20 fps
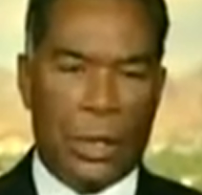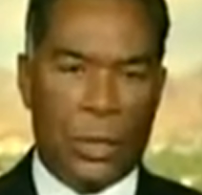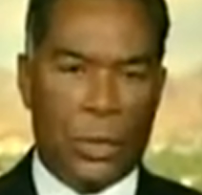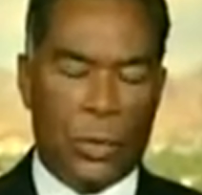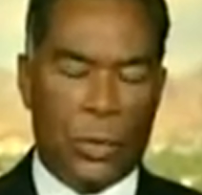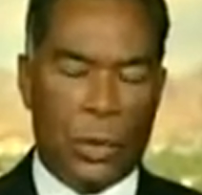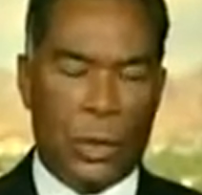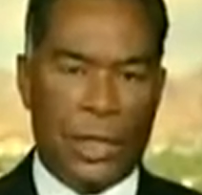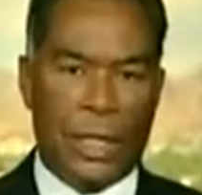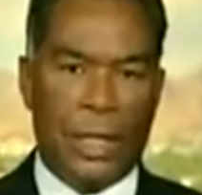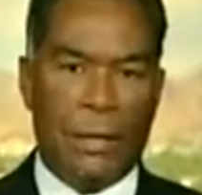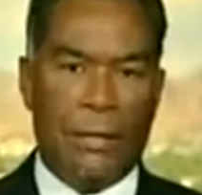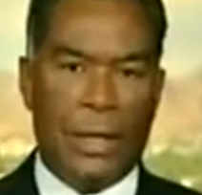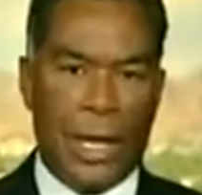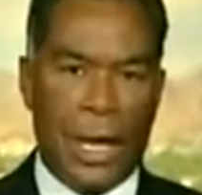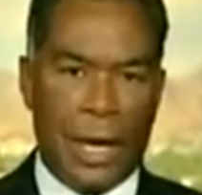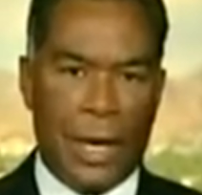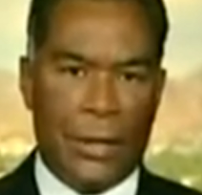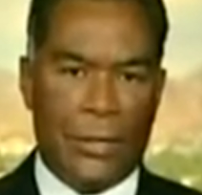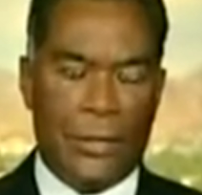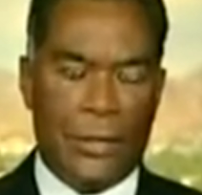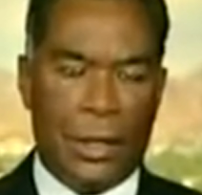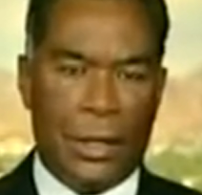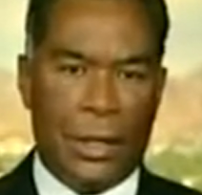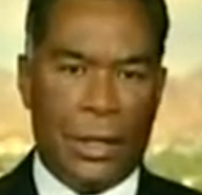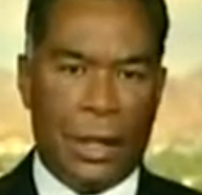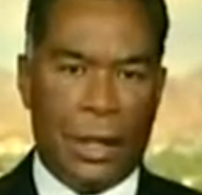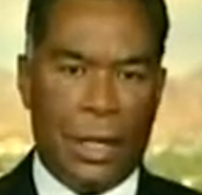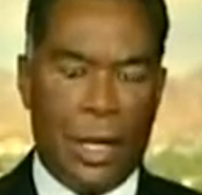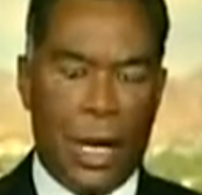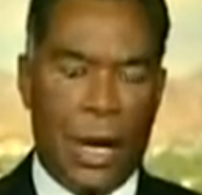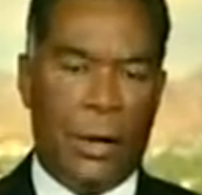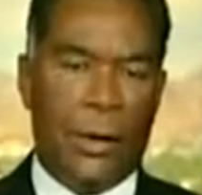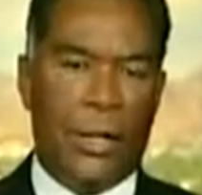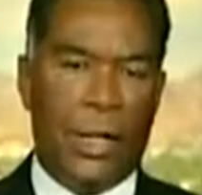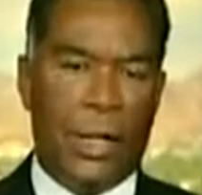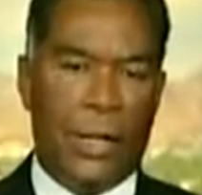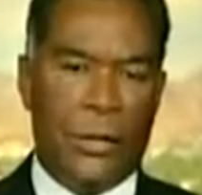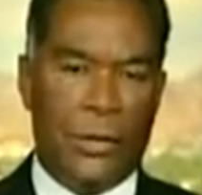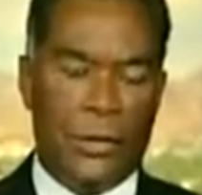Did you receive it as an
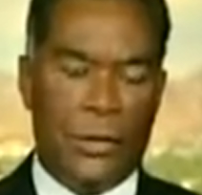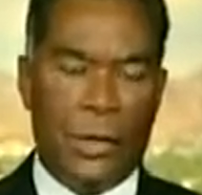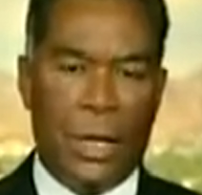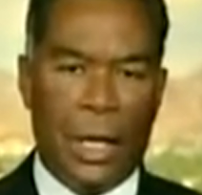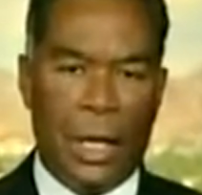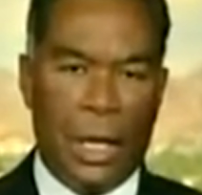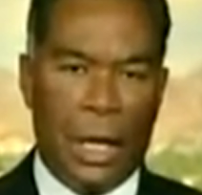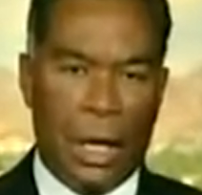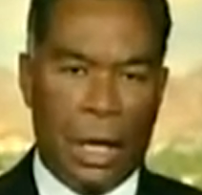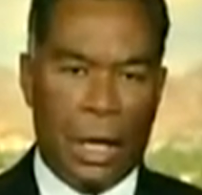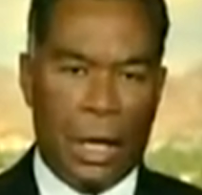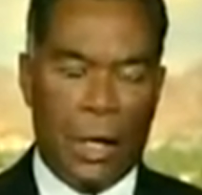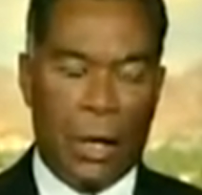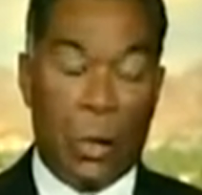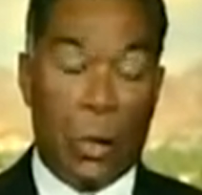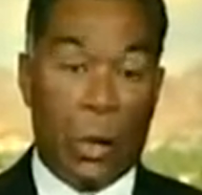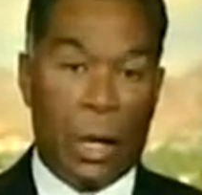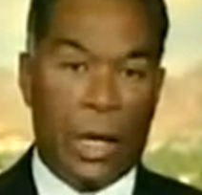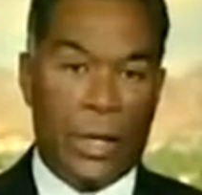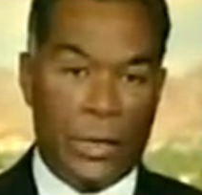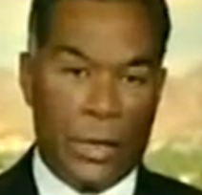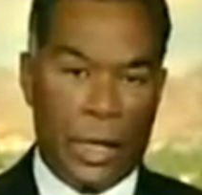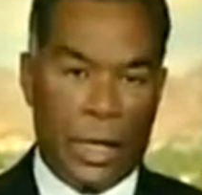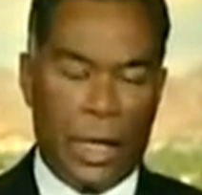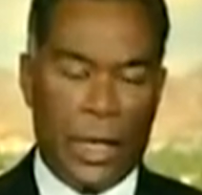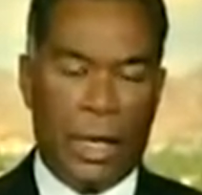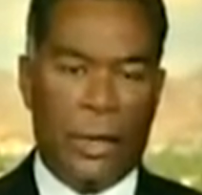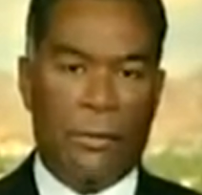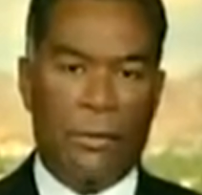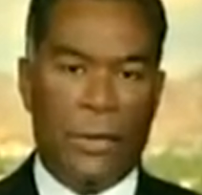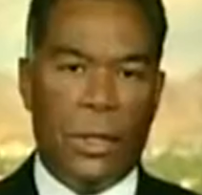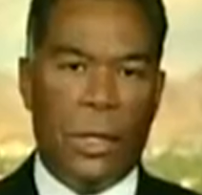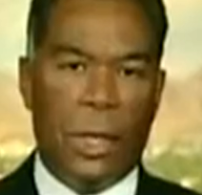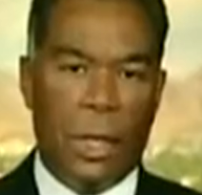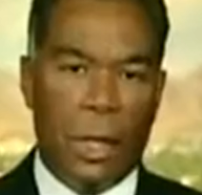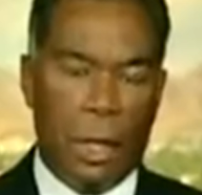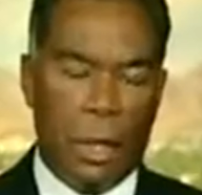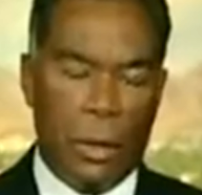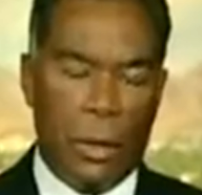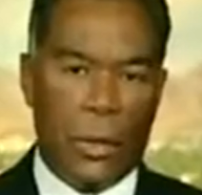inheritance or as a gift?
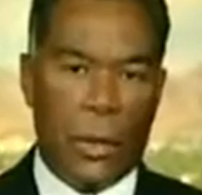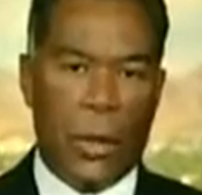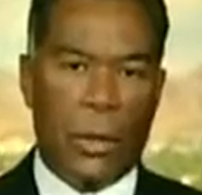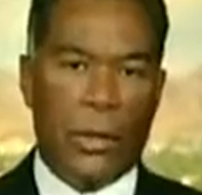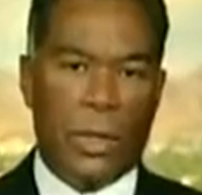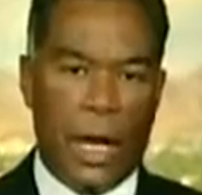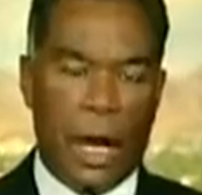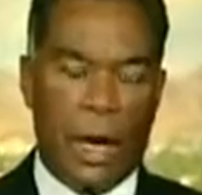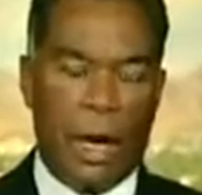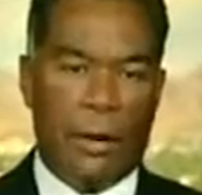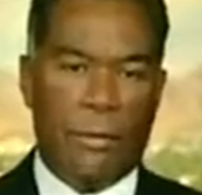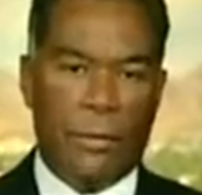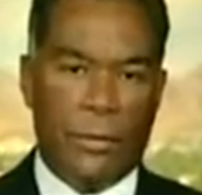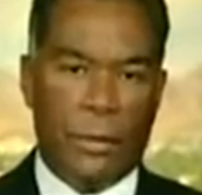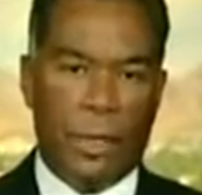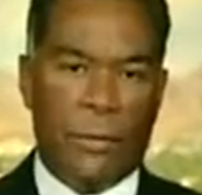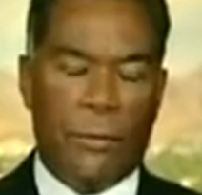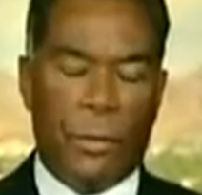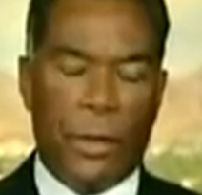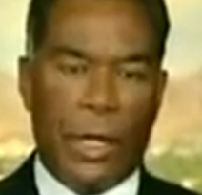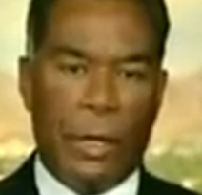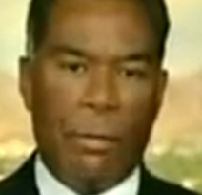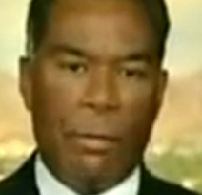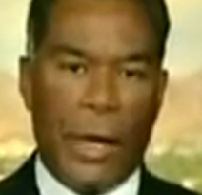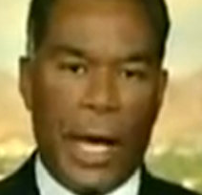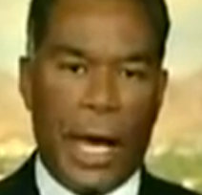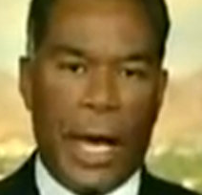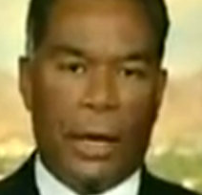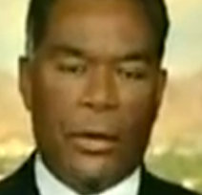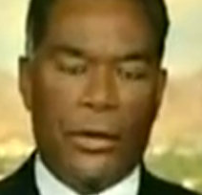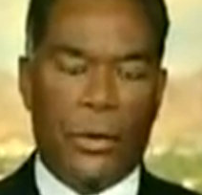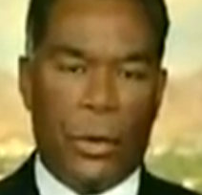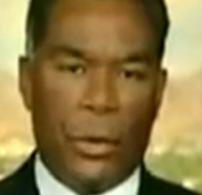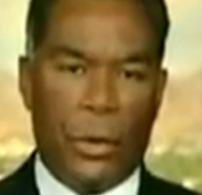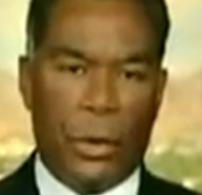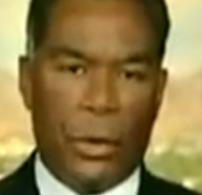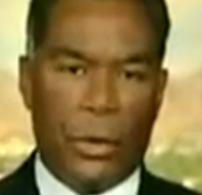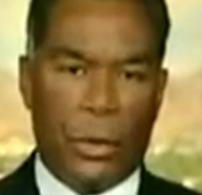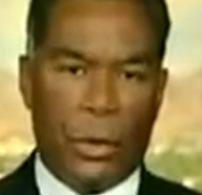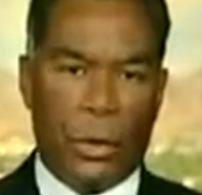Those have different impacts
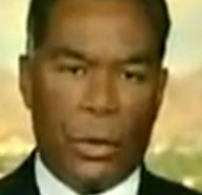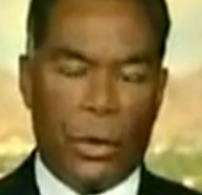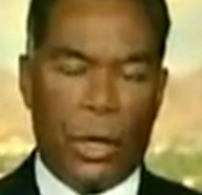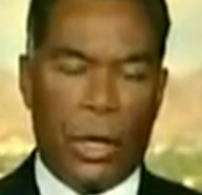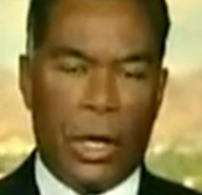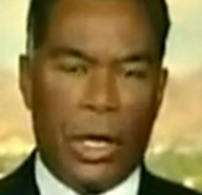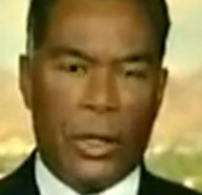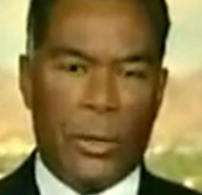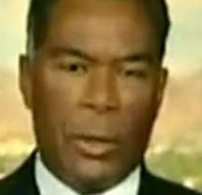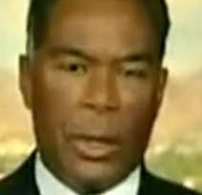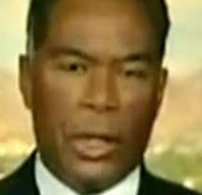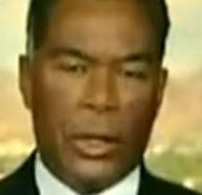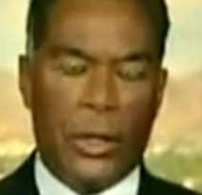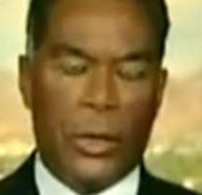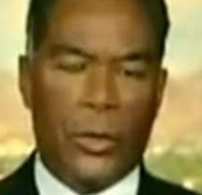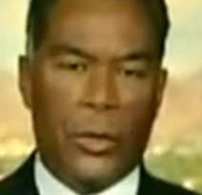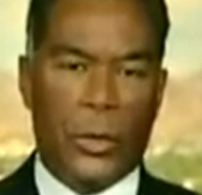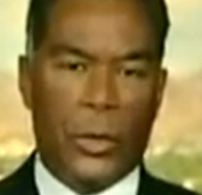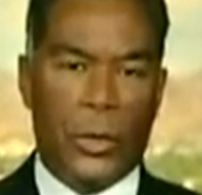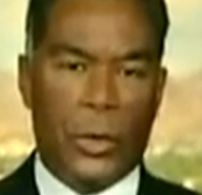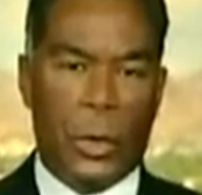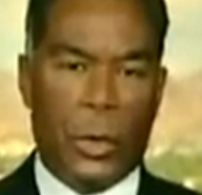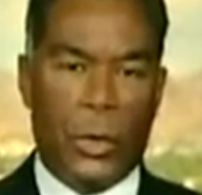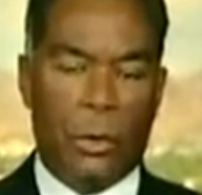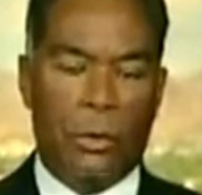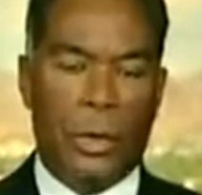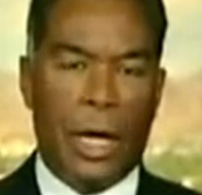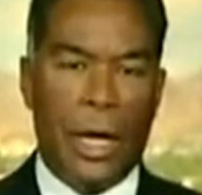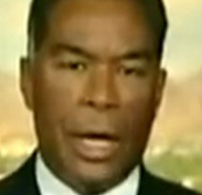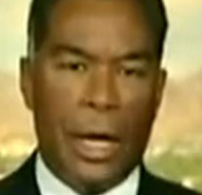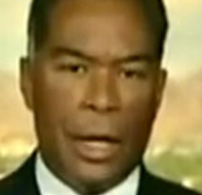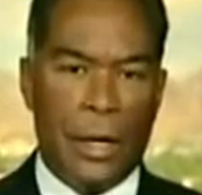on your cost basis result.